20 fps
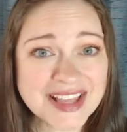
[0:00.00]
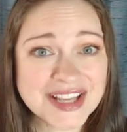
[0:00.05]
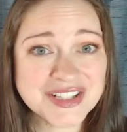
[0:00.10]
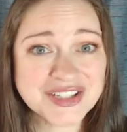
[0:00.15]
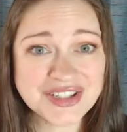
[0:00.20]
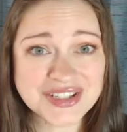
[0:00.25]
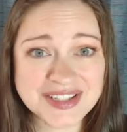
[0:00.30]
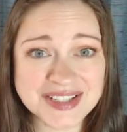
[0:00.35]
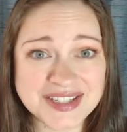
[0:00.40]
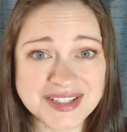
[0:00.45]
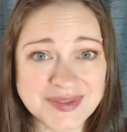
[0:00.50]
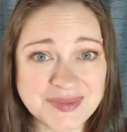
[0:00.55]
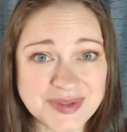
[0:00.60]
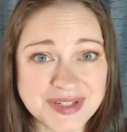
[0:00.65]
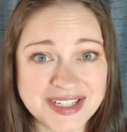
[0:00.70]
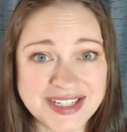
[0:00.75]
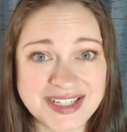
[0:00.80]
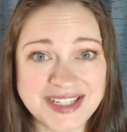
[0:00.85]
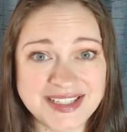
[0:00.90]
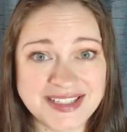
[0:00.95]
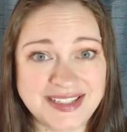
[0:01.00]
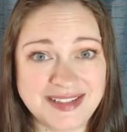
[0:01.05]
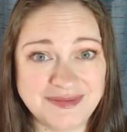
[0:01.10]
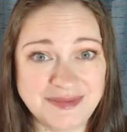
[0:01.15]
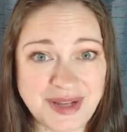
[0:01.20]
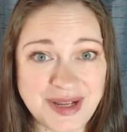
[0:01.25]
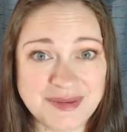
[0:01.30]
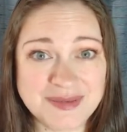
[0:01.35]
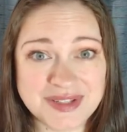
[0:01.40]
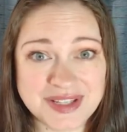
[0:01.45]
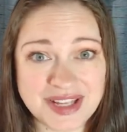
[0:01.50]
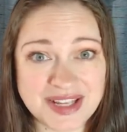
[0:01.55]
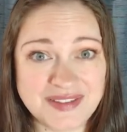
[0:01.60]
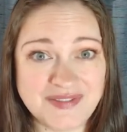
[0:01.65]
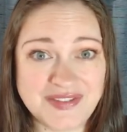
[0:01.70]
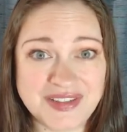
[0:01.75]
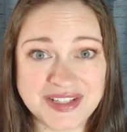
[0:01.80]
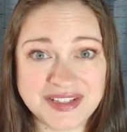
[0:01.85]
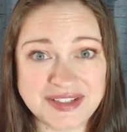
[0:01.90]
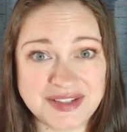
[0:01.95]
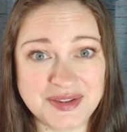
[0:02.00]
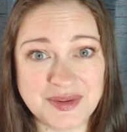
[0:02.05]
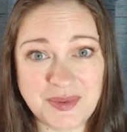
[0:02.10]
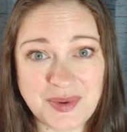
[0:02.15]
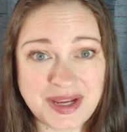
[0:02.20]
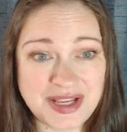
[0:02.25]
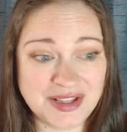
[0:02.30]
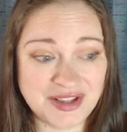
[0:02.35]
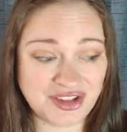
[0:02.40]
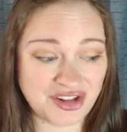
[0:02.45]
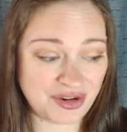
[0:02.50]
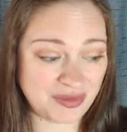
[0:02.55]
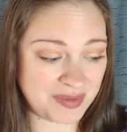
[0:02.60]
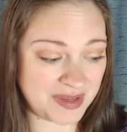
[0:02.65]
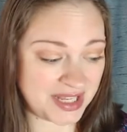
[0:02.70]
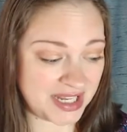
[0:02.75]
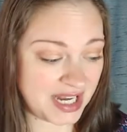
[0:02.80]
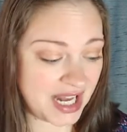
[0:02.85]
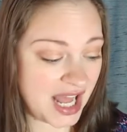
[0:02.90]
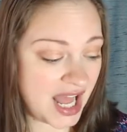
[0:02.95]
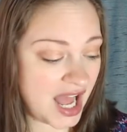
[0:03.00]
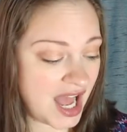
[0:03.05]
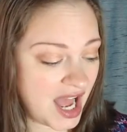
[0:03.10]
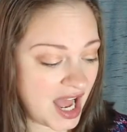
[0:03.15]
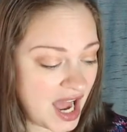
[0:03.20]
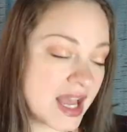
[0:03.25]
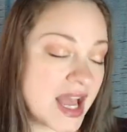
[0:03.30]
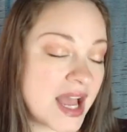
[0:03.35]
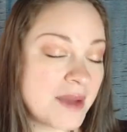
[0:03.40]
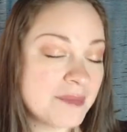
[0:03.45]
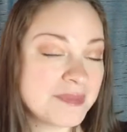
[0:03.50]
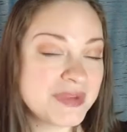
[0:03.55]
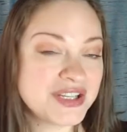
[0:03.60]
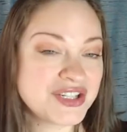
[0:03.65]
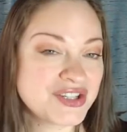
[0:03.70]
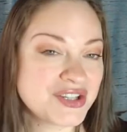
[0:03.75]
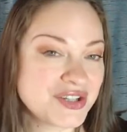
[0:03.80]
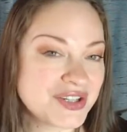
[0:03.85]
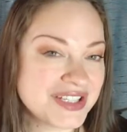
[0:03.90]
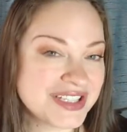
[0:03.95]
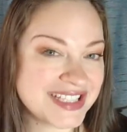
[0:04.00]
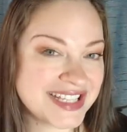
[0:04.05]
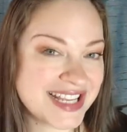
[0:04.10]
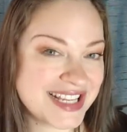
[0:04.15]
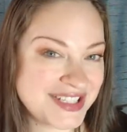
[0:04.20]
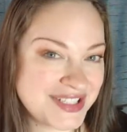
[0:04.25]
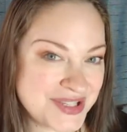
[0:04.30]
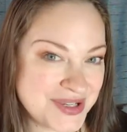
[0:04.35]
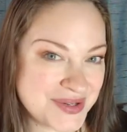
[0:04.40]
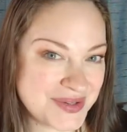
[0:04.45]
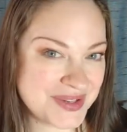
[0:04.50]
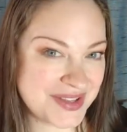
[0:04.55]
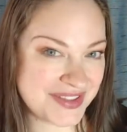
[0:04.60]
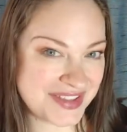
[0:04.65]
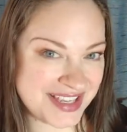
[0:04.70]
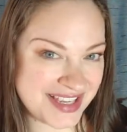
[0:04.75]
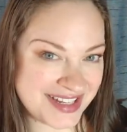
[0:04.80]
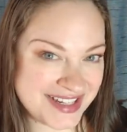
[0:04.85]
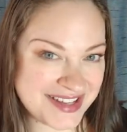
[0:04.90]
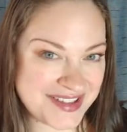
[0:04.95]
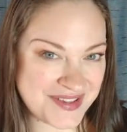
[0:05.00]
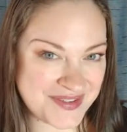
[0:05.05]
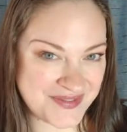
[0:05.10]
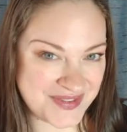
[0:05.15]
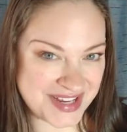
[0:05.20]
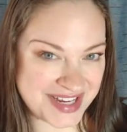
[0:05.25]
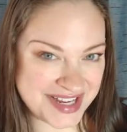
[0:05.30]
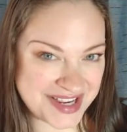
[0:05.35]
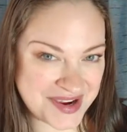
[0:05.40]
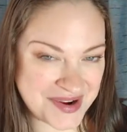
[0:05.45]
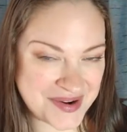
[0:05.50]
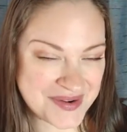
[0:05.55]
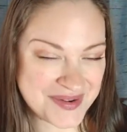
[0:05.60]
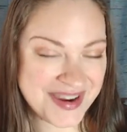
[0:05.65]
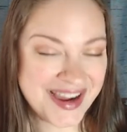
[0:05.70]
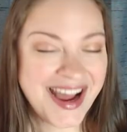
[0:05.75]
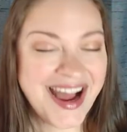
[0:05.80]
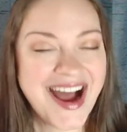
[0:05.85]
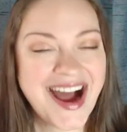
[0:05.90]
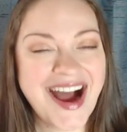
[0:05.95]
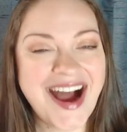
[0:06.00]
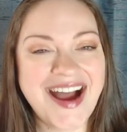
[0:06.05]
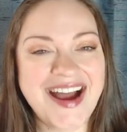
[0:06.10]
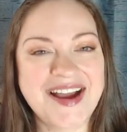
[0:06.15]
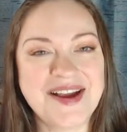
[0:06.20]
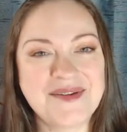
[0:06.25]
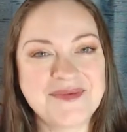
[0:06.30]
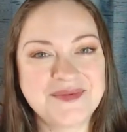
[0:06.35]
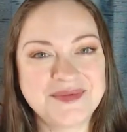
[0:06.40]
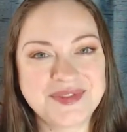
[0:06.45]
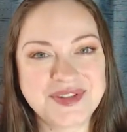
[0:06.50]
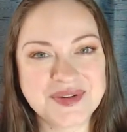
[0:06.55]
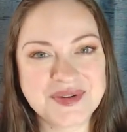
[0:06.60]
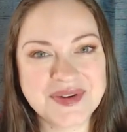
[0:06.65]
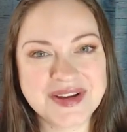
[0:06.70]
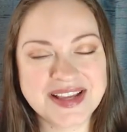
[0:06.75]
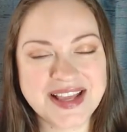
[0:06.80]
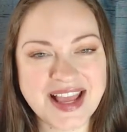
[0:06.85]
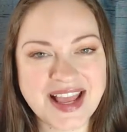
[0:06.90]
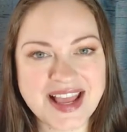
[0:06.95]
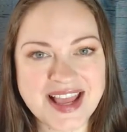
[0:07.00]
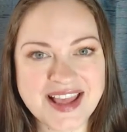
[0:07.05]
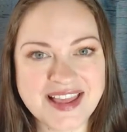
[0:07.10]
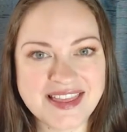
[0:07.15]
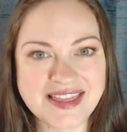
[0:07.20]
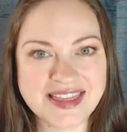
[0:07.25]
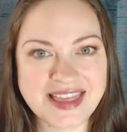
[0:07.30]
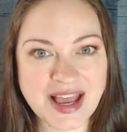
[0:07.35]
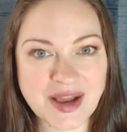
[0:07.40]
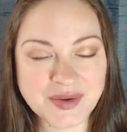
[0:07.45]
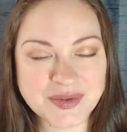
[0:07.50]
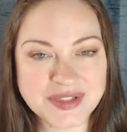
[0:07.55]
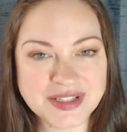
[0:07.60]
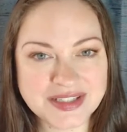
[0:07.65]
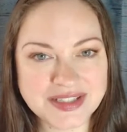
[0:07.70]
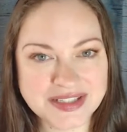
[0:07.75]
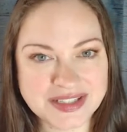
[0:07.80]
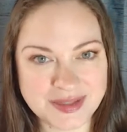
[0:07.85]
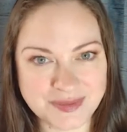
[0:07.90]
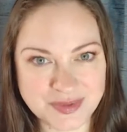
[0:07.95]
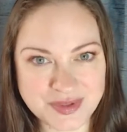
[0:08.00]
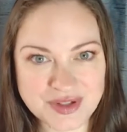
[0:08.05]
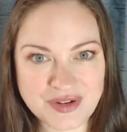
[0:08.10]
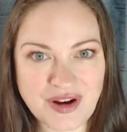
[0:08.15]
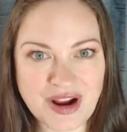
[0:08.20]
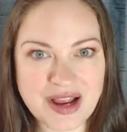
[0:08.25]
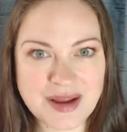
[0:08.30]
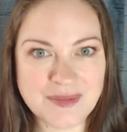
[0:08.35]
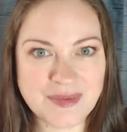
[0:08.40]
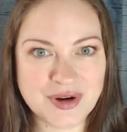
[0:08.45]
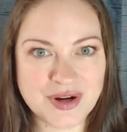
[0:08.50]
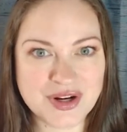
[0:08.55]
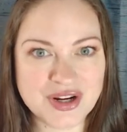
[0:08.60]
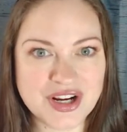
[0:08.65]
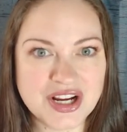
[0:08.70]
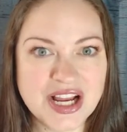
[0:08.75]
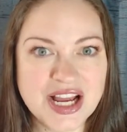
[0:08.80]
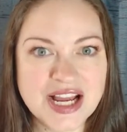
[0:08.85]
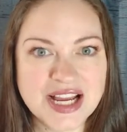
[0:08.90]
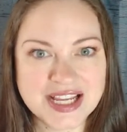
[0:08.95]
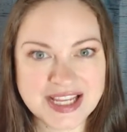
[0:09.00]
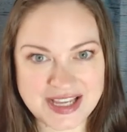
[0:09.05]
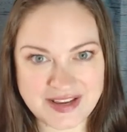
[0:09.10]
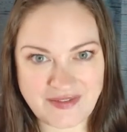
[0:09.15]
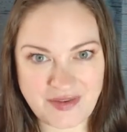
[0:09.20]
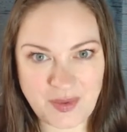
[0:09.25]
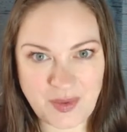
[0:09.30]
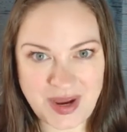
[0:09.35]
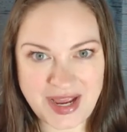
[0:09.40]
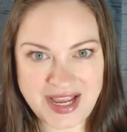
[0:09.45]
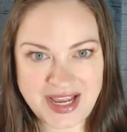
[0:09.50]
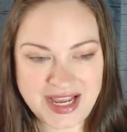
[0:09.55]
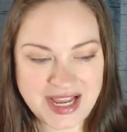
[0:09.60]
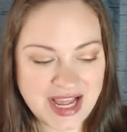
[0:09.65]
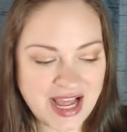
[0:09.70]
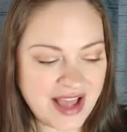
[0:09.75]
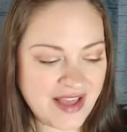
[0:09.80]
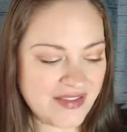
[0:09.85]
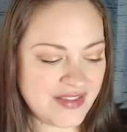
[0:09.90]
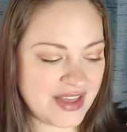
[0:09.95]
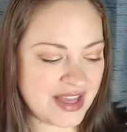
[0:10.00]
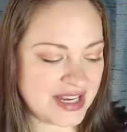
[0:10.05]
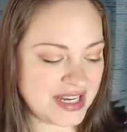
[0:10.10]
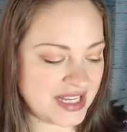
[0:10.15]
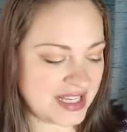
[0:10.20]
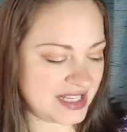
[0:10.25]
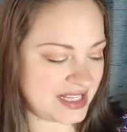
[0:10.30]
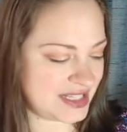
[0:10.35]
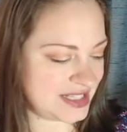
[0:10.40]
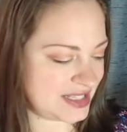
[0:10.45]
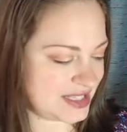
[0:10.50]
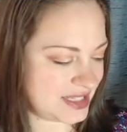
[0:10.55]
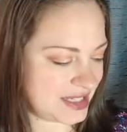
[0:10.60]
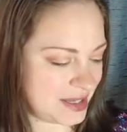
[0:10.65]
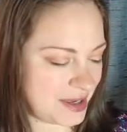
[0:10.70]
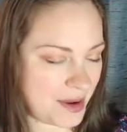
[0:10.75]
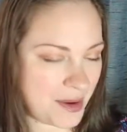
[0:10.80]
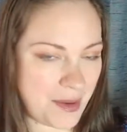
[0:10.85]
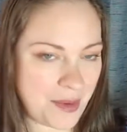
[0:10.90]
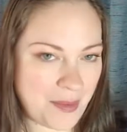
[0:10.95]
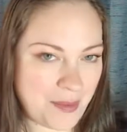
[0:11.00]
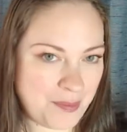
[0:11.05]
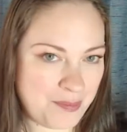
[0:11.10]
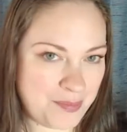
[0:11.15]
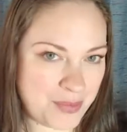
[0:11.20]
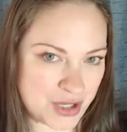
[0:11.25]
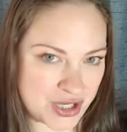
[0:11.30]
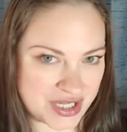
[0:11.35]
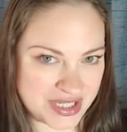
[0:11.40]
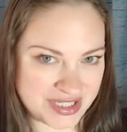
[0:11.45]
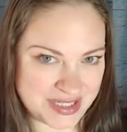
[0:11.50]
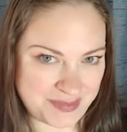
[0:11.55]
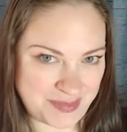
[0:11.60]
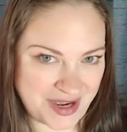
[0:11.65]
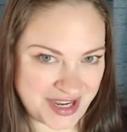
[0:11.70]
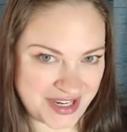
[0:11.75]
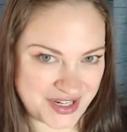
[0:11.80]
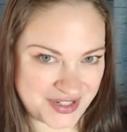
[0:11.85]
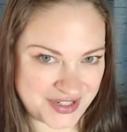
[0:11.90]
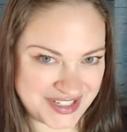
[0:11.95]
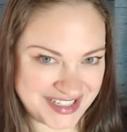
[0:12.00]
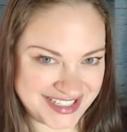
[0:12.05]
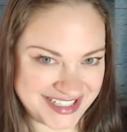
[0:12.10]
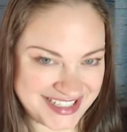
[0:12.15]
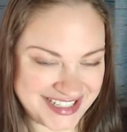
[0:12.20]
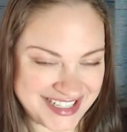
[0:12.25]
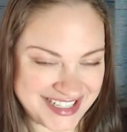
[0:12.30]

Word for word: it just is what it is. Sometimes life gets in the way a little bit. Be sure to stay tuned at the end of the video I'm doing a thousand subscriber giveaway that is book inspired.